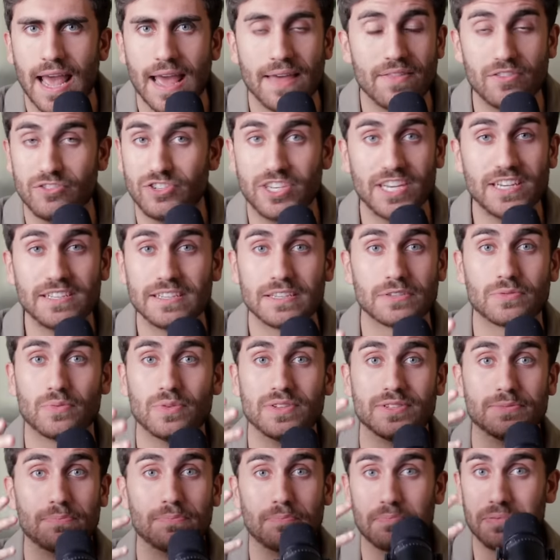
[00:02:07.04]
And Jesus
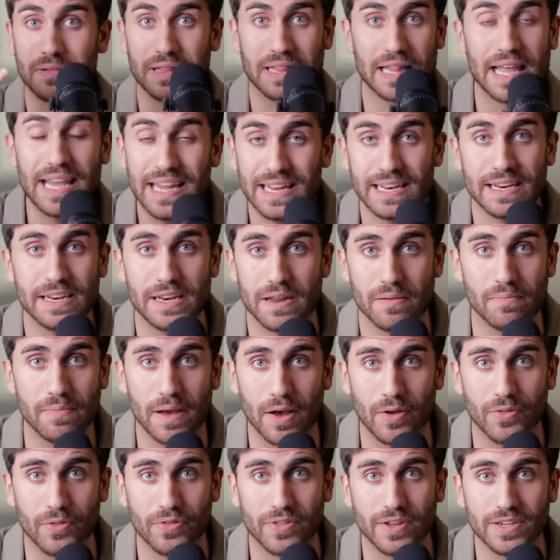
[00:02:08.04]
was blatant
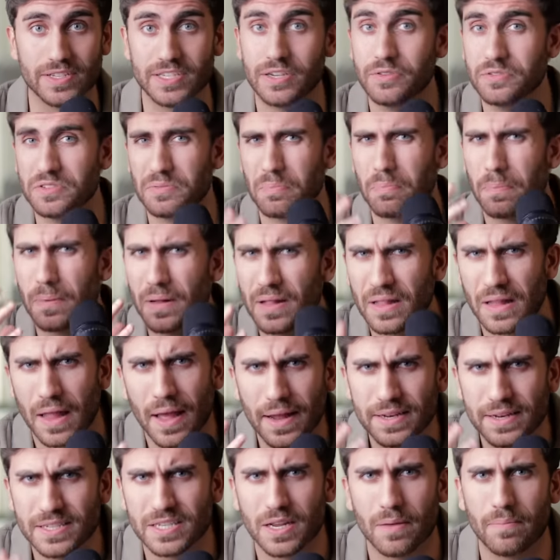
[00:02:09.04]
about this. He was
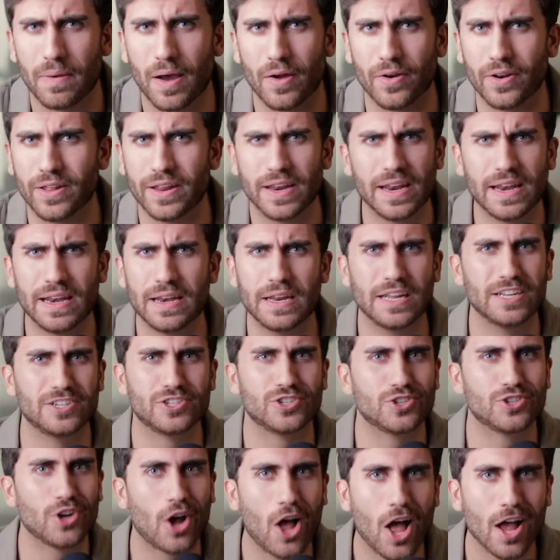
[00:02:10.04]
blunt about it. And it
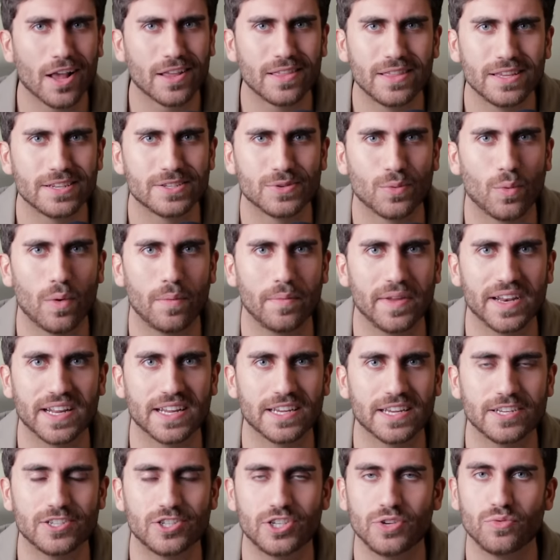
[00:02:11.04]
shocked this woman
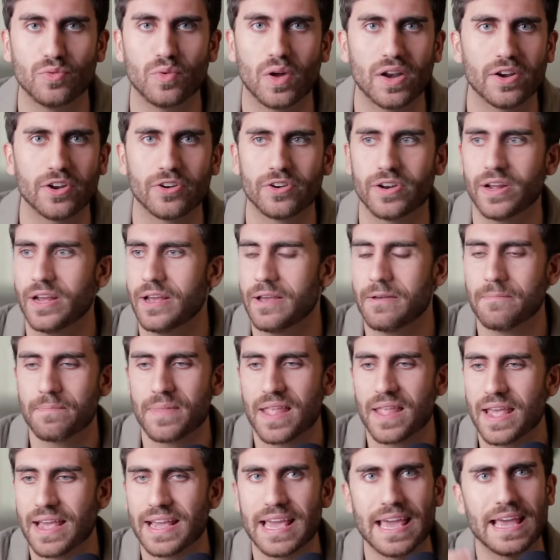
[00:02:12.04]
because she wondered,
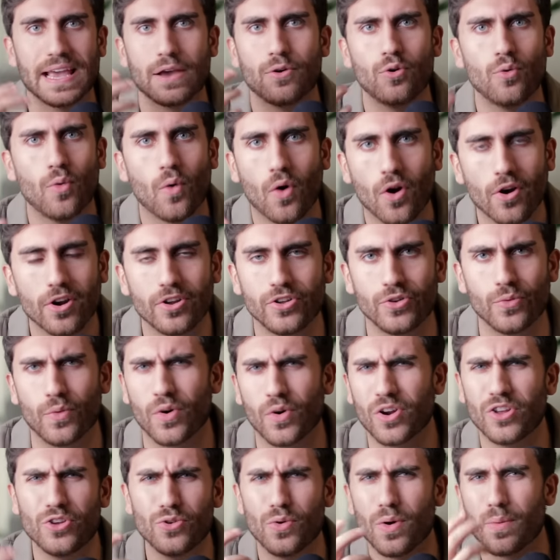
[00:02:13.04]
okay, who are
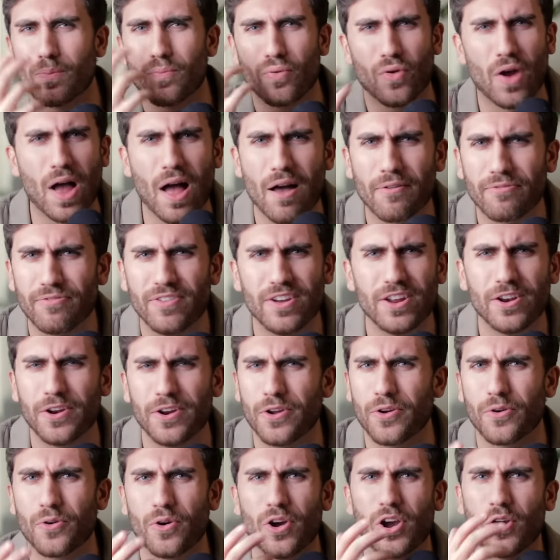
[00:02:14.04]
you? Are you a prophet
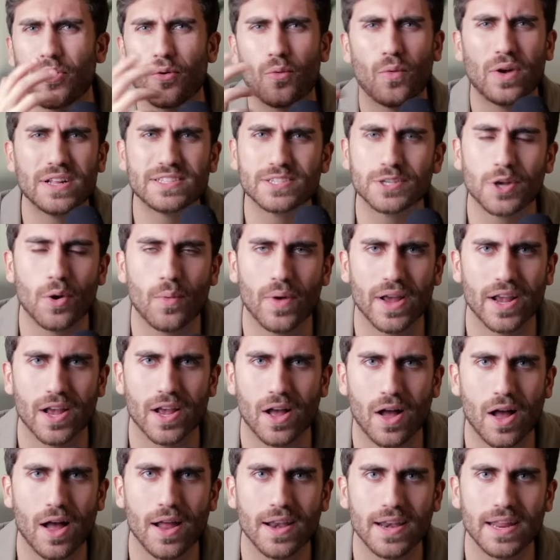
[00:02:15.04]
or, or what's
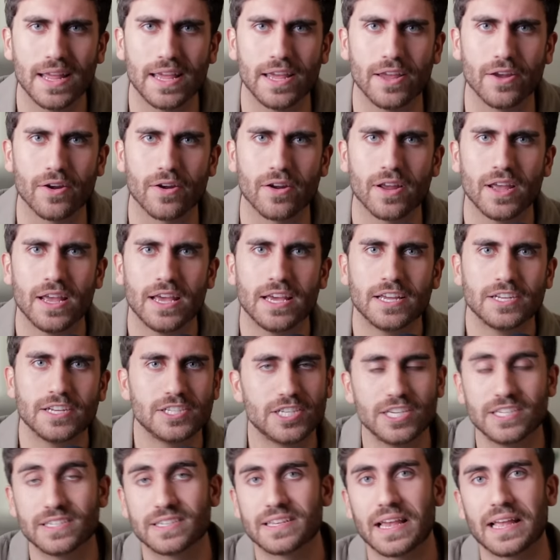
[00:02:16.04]
going on here?
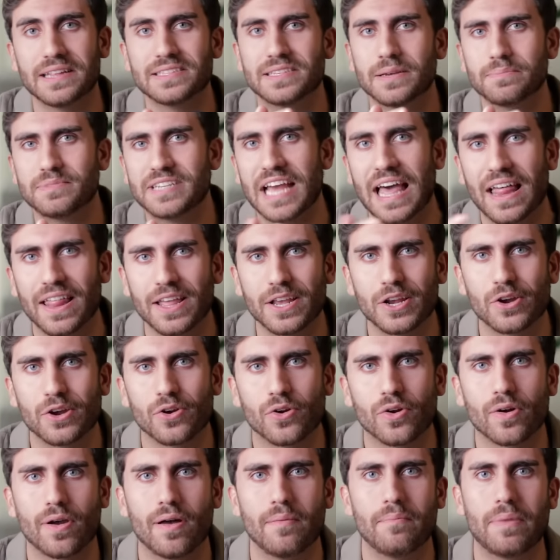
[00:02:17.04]
Jesus ends up telling
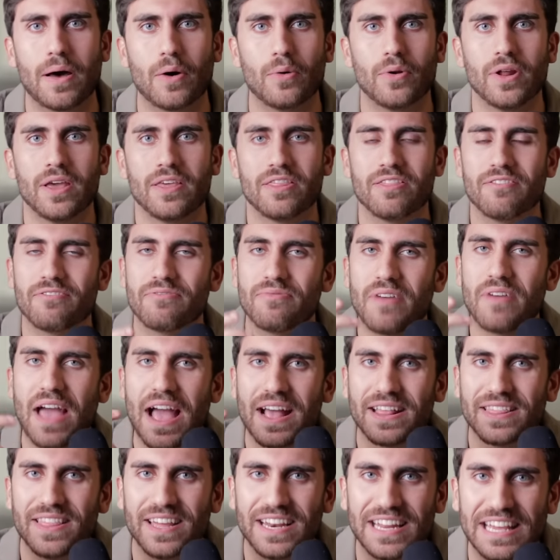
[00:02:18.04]
her about the
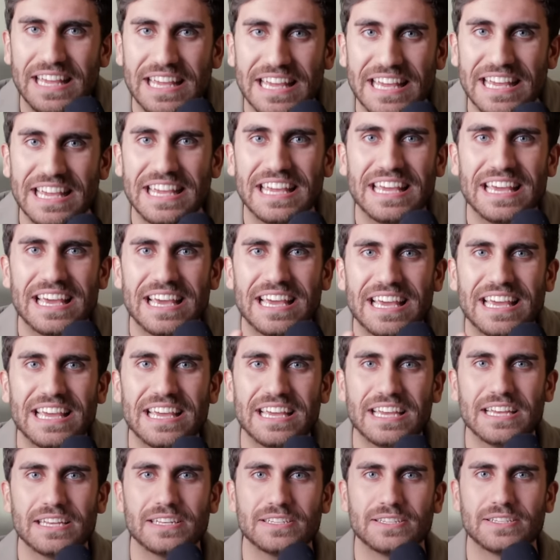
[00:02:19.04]
fact that he
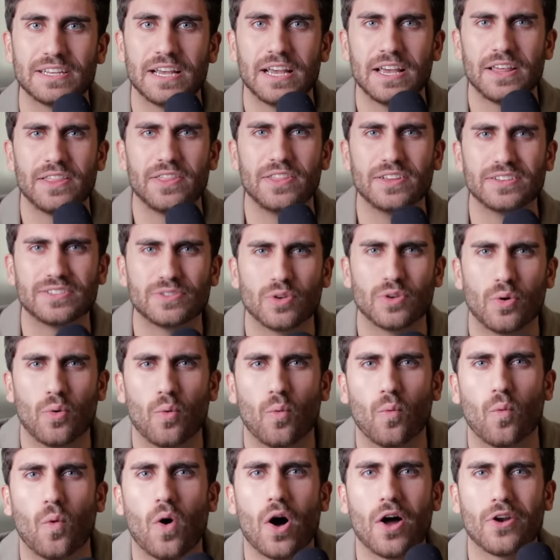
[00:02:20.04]
is this
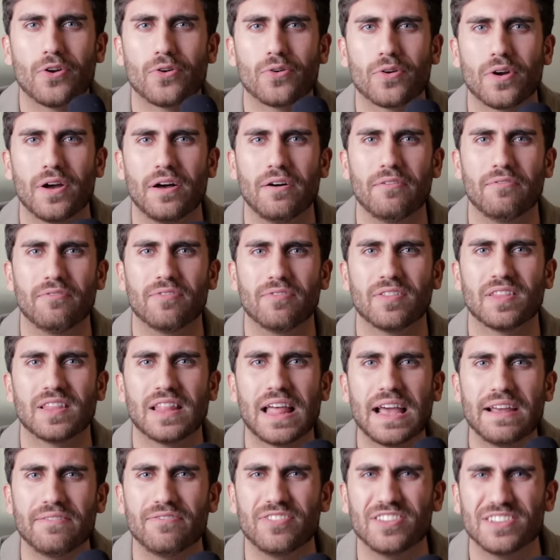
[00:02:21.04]
water of
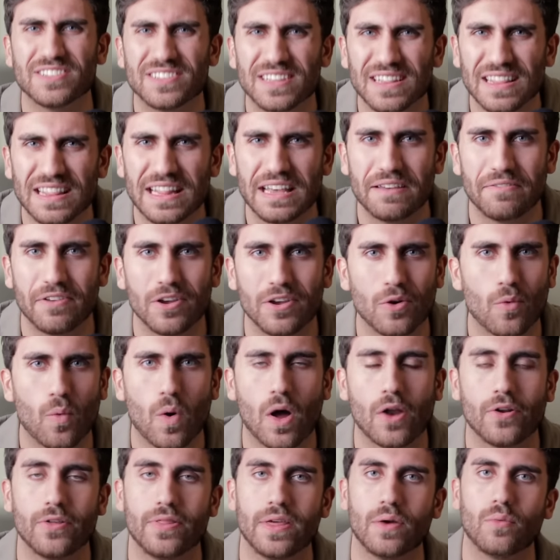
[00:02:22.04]
life, this living
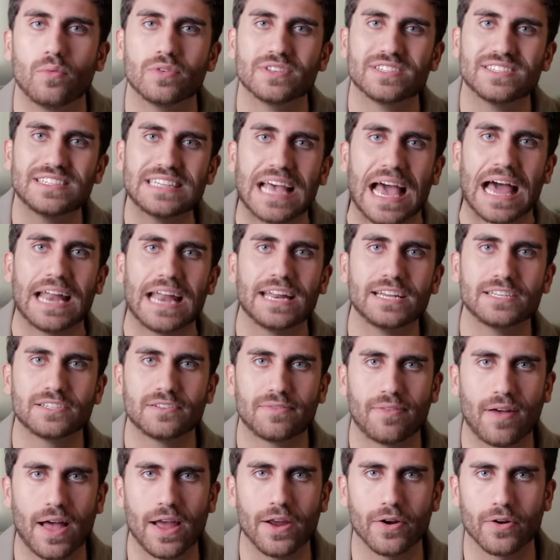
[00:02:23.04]
water that will
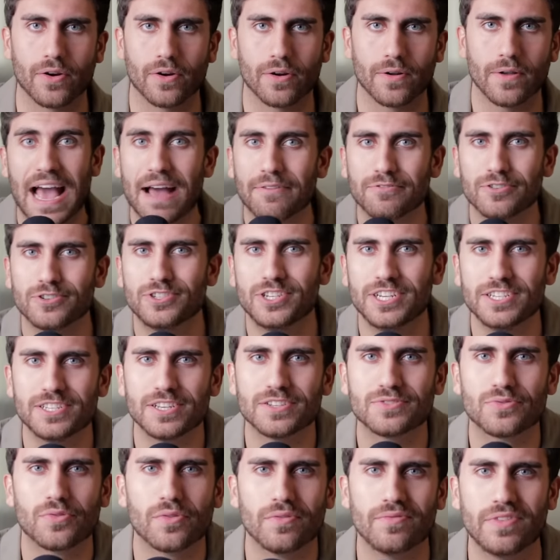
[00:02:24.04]
satisfy her. After
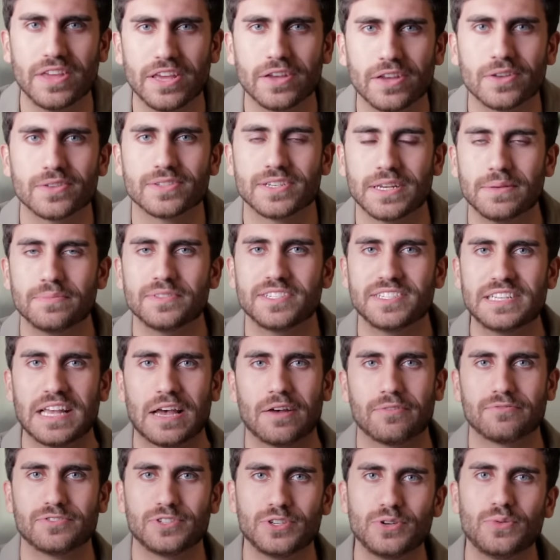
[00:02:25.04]
Jesus reveals
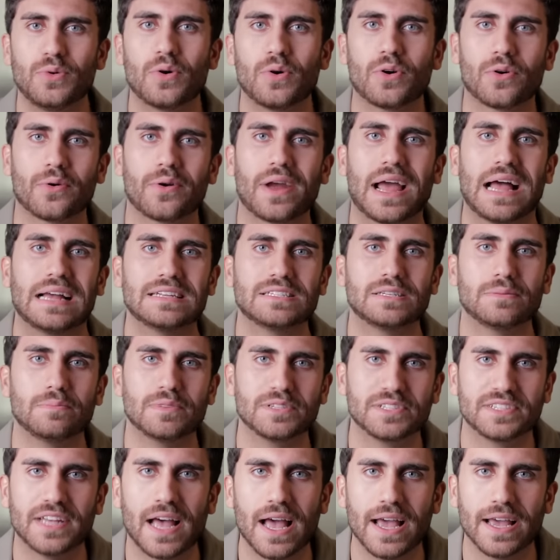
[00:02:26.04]
himself to her as the
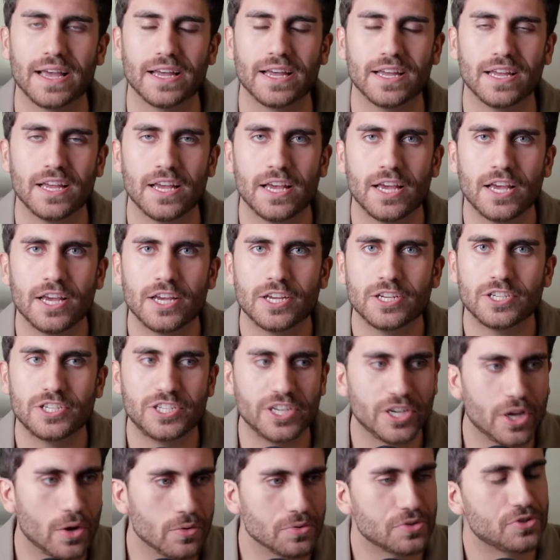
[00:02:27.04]
Messiah,
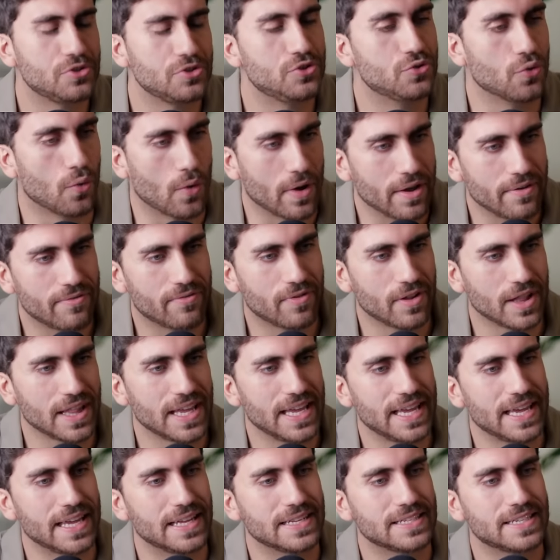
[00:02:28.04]
she goes
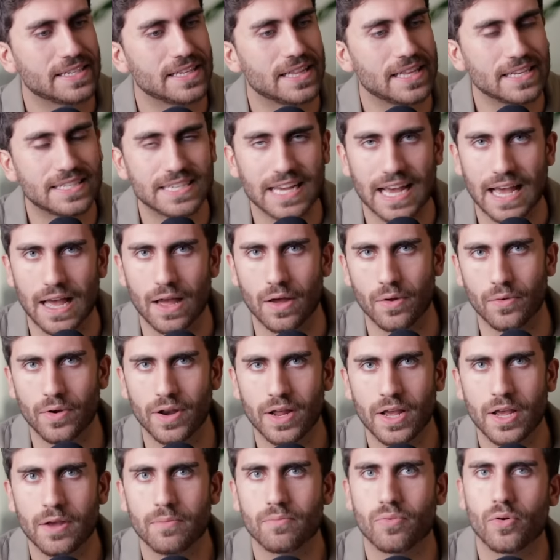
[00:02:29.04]
joyfully into the
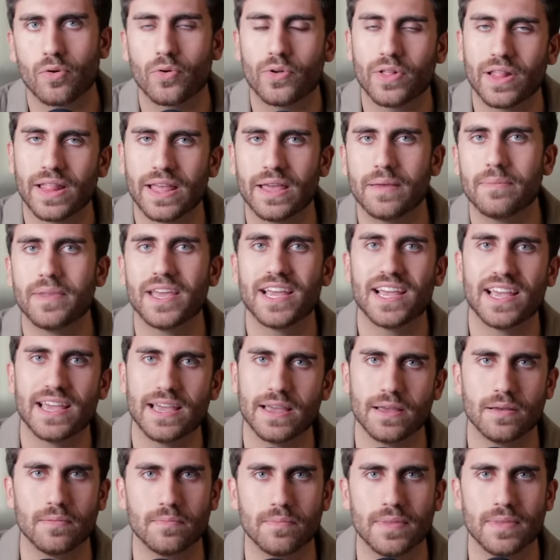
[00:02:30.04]
town proclaiming
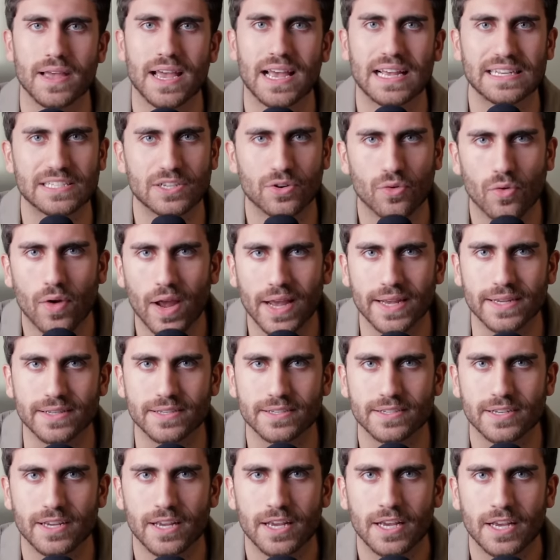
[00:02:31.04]
him as
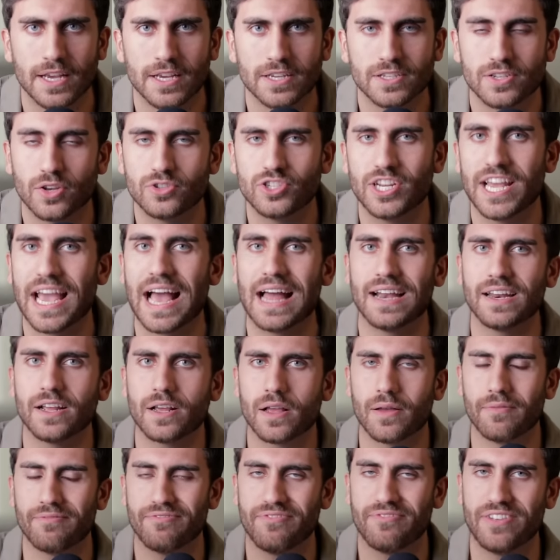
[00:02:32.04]
Christ. So so she had to
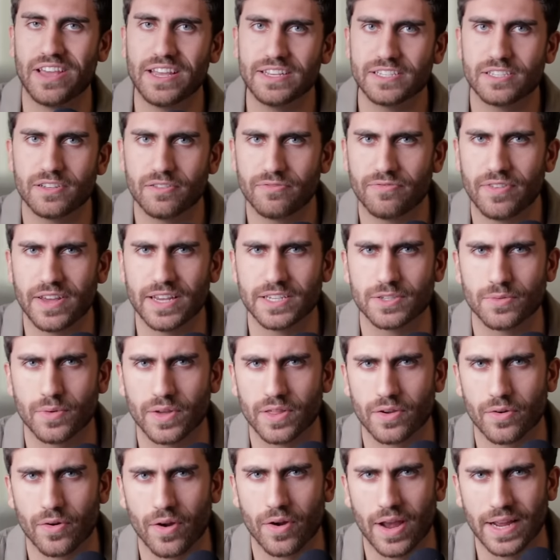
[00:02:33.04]
come face to face
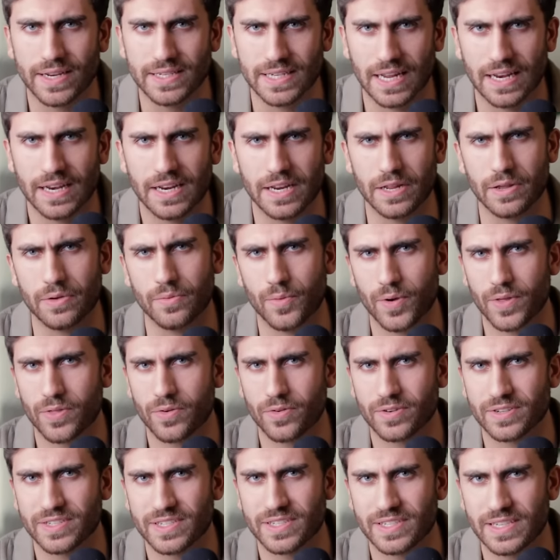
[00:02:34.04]
with her identity, with
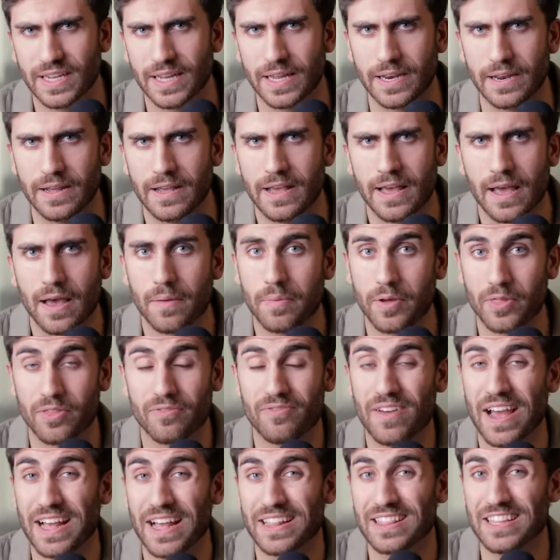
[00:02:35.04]
her sin, about
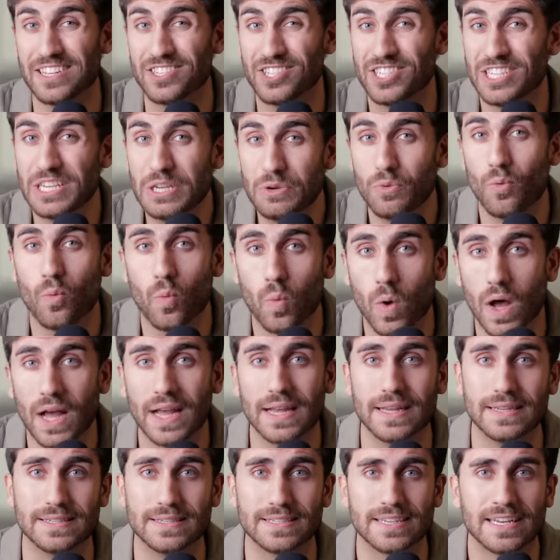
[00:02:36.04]
the fact that she
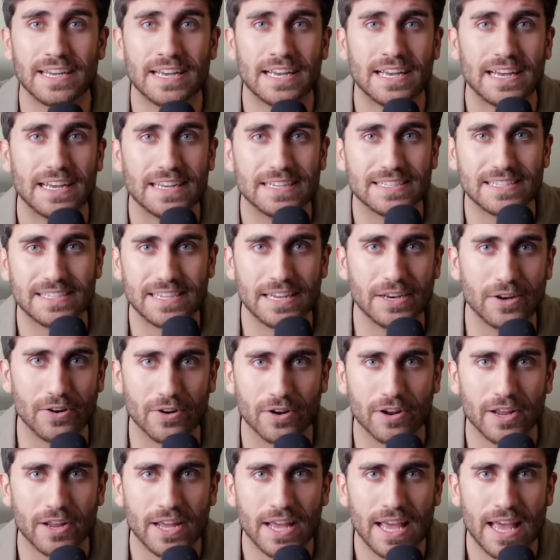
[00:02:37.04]
was a
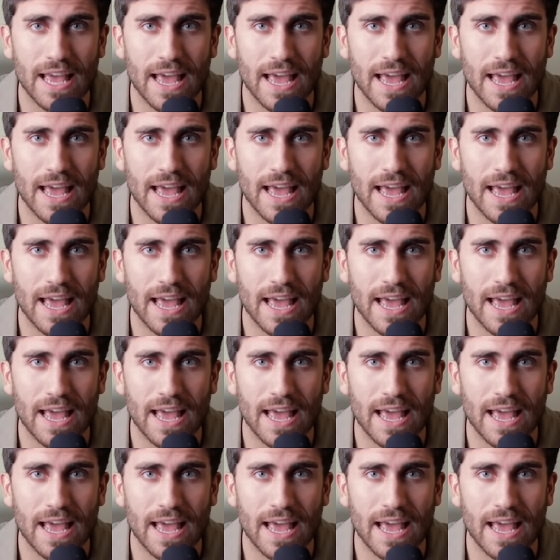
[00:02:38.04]
sinner.